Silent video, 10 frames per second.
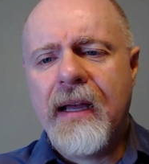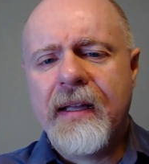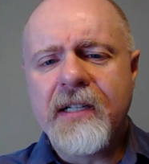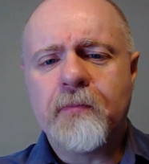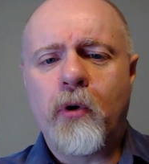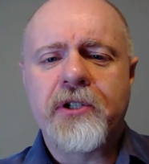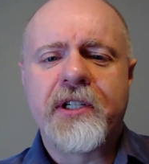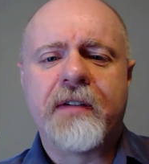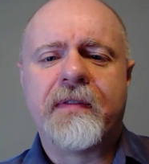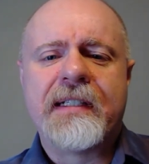this
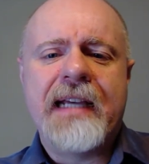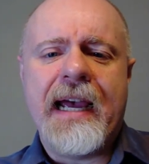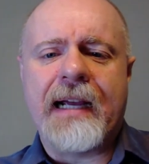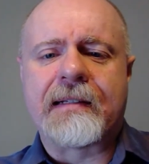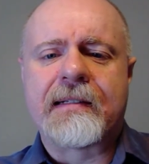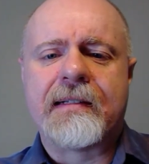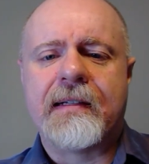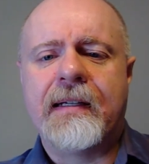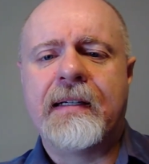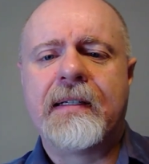portion of text
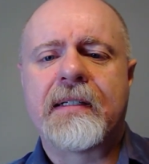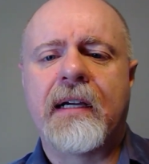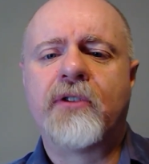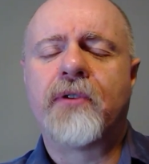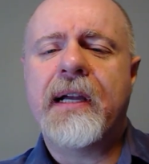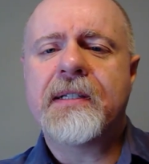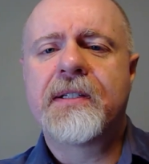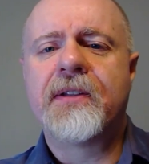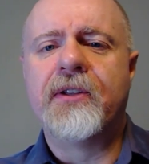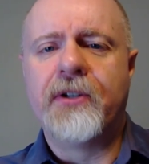is addressed
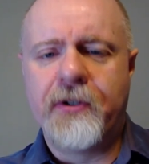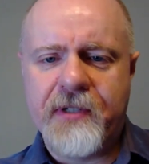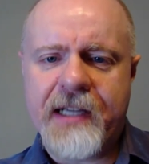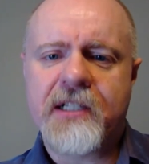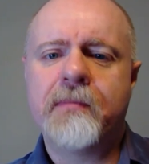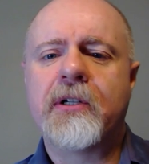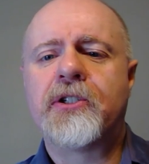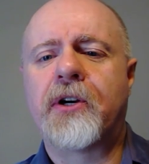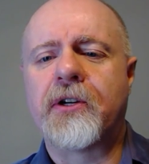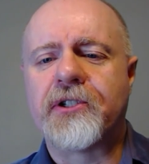to the New Testament
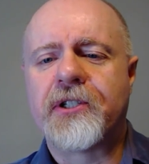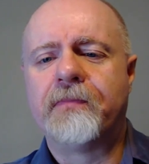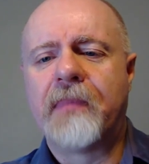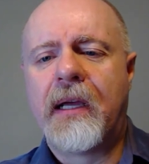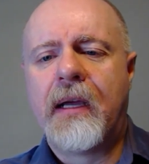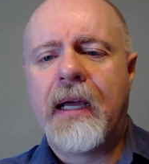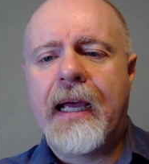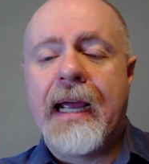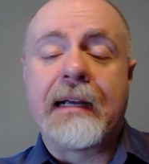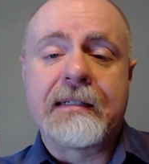church,
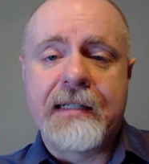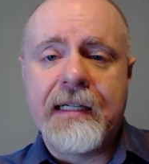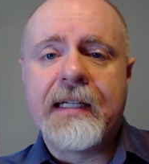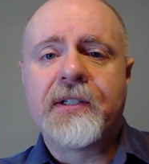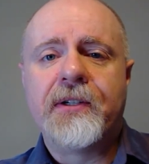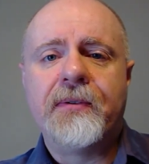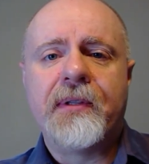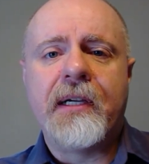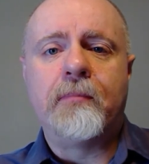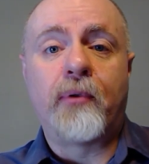extending to
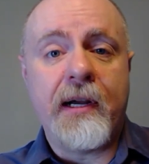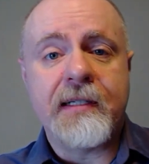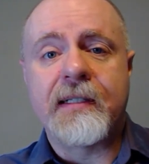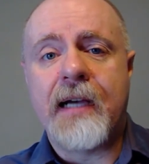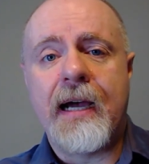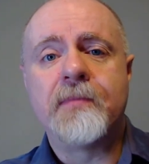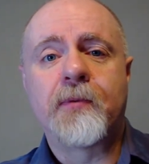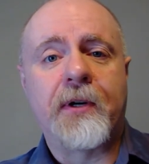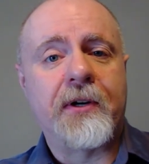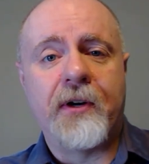the present times
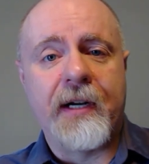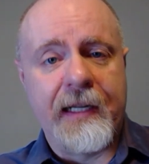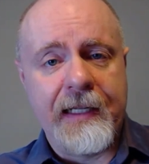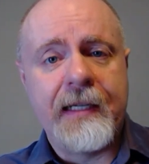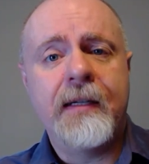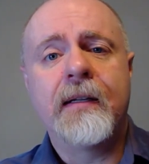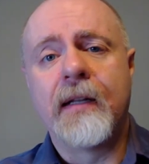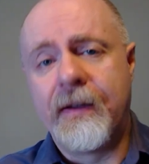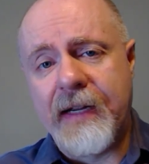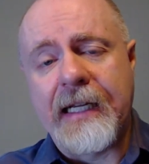we're currently
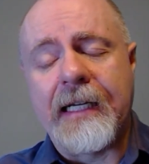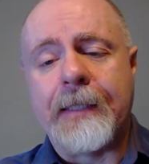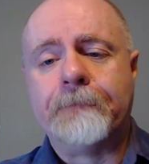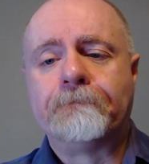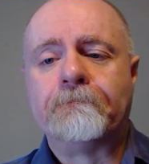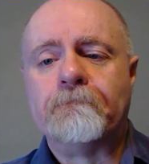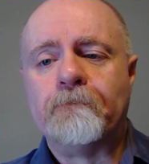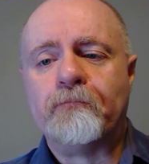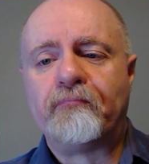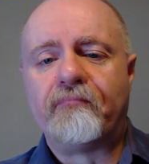living in.
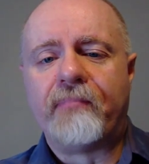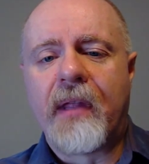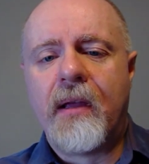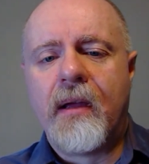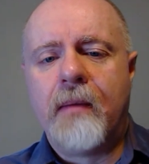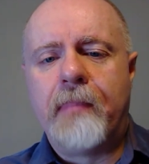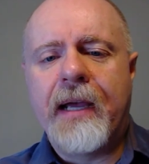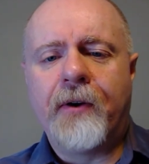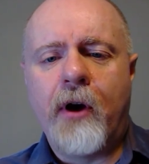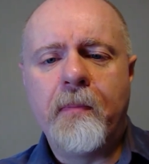
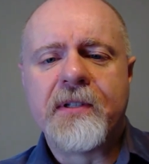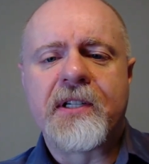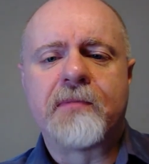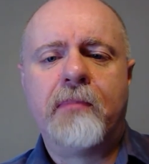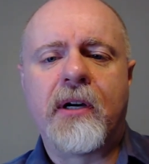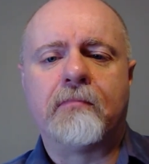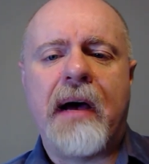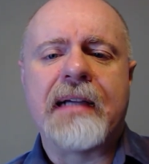Peter opens this book by